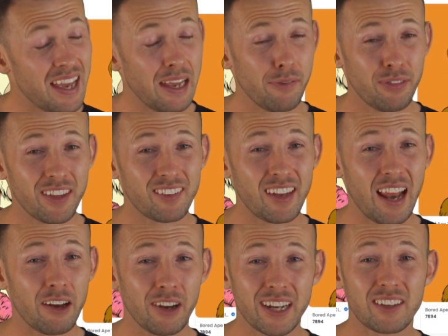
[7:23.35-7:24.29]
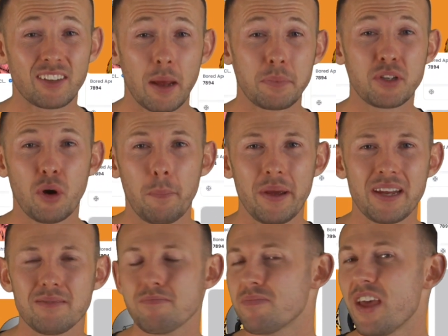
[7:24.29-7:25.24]
If the seller accepts your
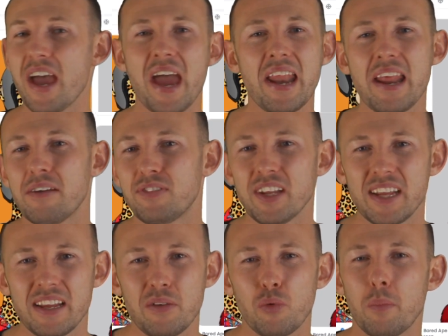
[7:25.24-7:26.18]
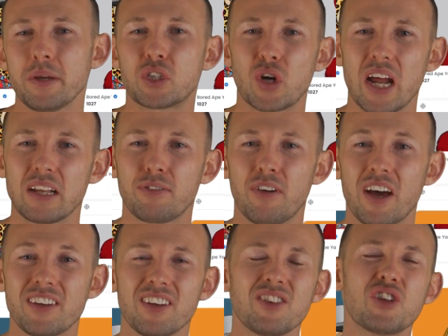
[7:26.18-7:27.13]
bid, the NFT will be transferred